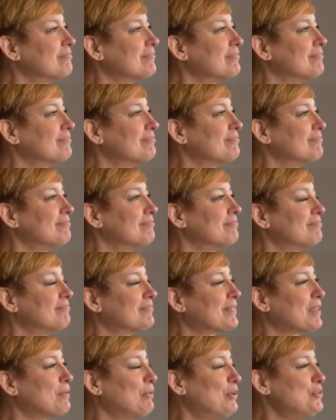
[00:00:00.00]

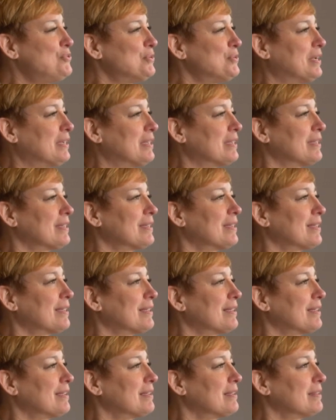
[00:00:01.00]

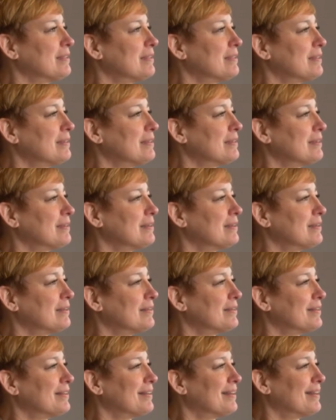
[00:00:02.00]

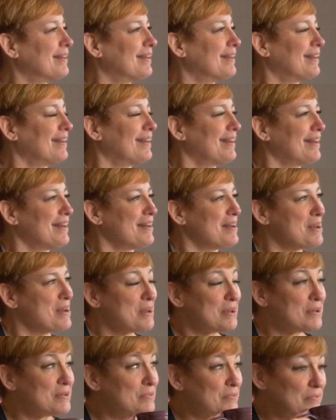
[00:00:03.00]

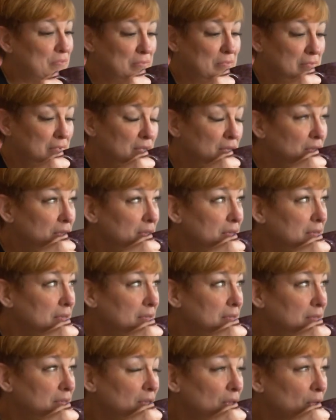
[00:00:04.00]

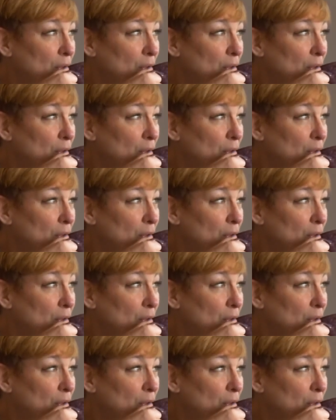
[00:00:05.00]
The person shown says nothing.